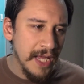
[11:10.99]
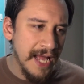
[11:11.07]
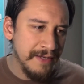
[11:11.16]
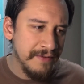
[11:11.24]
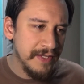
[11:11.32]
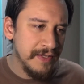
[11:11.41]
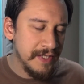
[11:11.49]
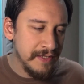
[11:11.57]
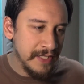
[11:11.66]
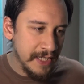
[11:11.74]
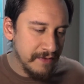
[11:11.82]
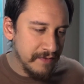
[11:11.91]
And
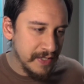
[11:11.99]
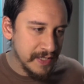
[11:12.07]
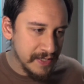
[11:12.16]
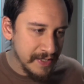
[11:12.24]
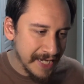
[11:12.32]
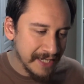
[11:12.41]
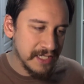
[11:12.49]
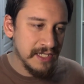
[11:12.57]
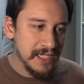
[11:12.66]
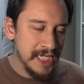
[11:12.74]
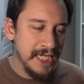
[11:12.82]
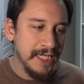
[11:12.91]
in this
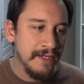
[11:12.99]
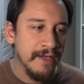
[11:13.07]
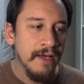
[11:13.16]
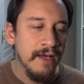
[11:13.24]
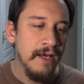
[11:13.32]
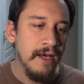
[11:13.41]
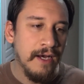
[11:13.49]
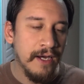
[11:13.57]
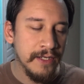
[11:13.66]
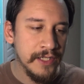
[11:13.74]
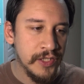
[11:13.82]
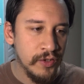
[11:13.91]
next scene,
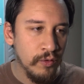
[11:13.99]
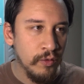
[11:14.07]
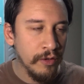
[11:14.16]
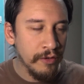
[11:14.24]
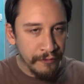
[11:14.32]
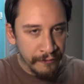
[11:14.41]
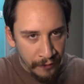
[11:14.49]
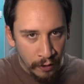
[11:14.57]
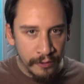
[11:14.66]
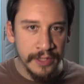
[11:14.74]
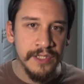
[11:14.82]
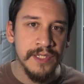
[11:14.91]
I saw a
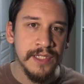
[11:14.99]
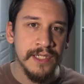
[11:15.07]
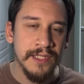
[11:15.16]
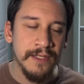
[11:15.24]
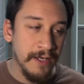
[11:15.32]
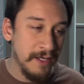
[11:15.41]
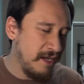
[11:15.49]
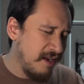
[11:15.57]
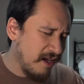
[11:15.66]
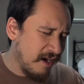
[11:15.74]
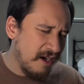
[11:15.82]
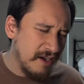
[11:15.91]
forest, a
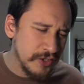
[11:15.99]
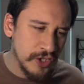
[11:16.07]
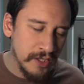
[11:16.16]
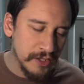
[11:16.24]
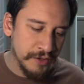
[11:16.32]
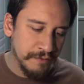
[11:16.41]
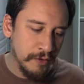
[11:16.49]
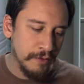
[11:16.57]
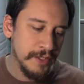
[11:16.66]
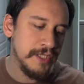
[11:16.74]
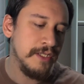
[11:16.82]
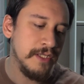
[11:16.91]
large
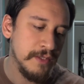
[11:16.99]
forest.